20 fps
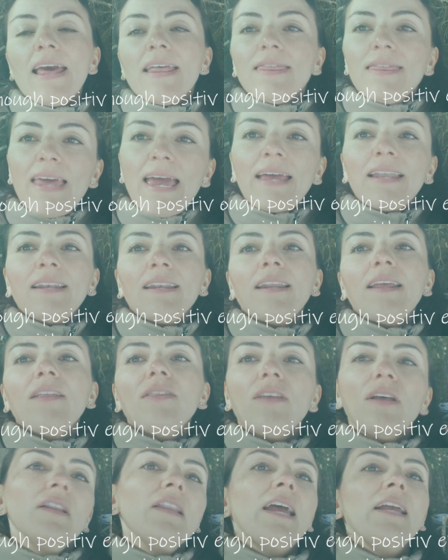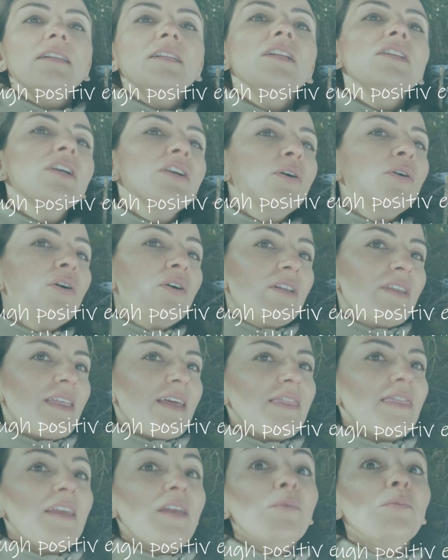Then the likelihood
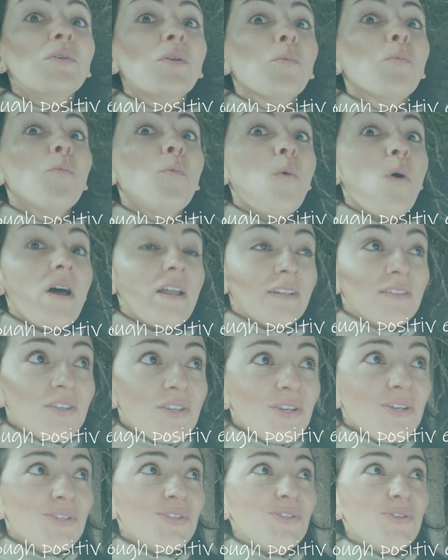that they would want